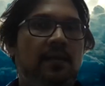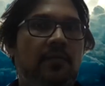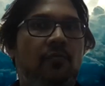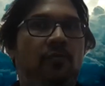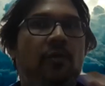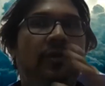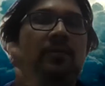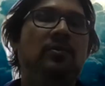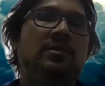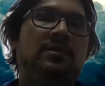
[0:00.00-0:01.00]
If you want, you
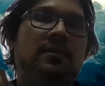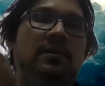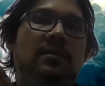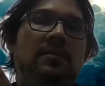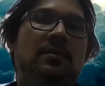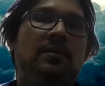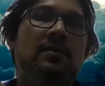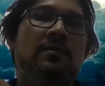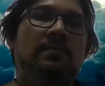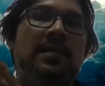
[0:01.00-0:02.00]
can use uh, yes.
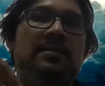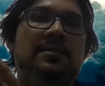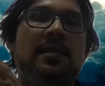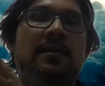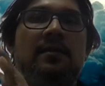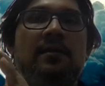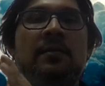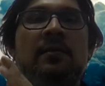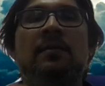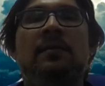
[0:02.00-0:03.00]
places like
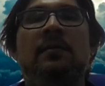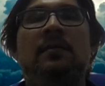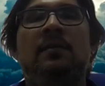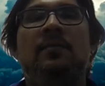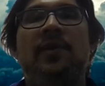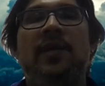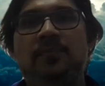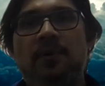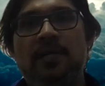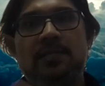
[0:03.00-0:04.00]
uh,
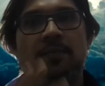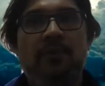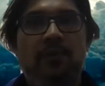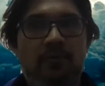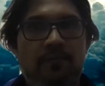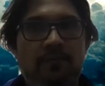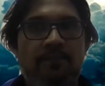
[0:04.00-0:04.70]
Facebook. It's up to you.